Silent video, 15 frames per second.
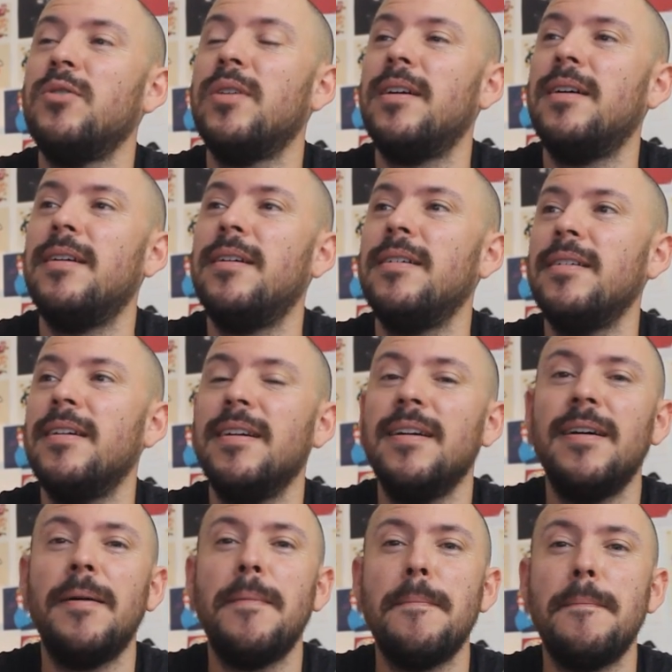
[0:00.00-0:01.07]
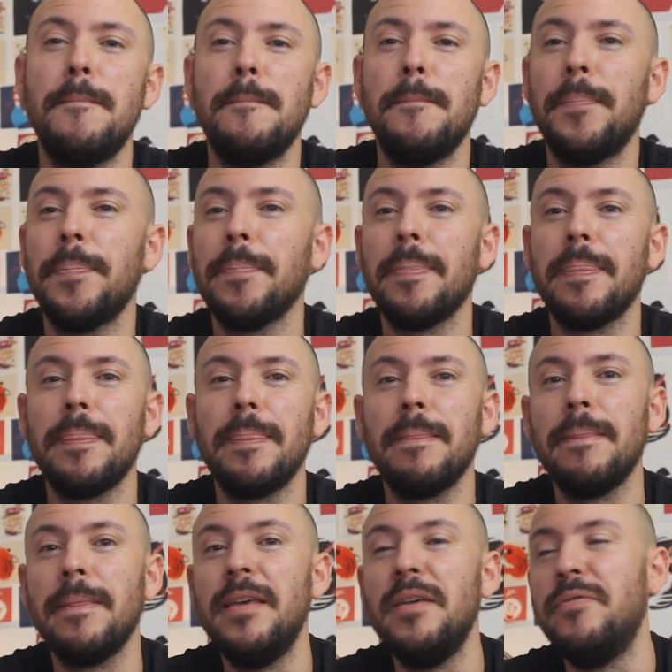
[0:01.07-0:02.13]
going to um,
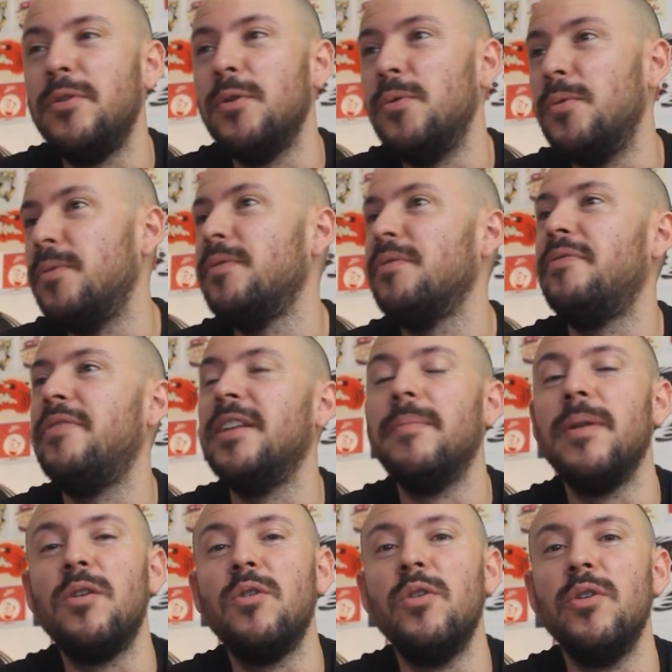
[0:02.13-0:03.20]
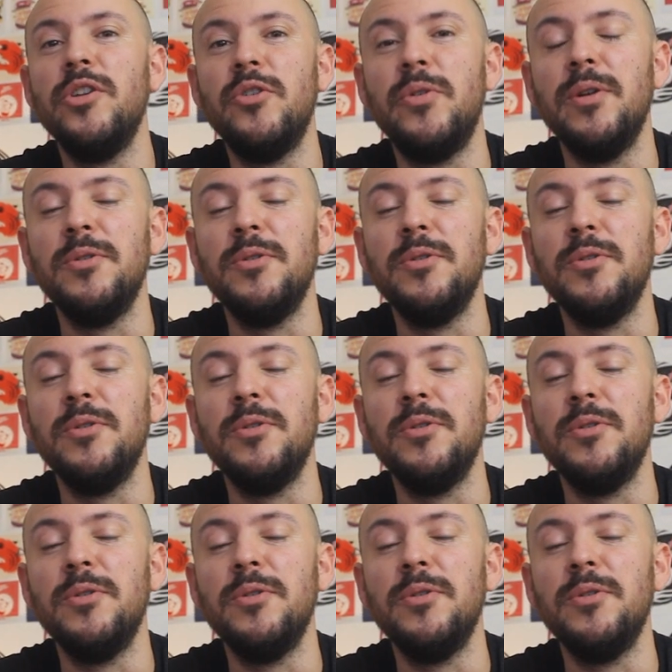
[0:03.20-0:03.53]
give you feedback on your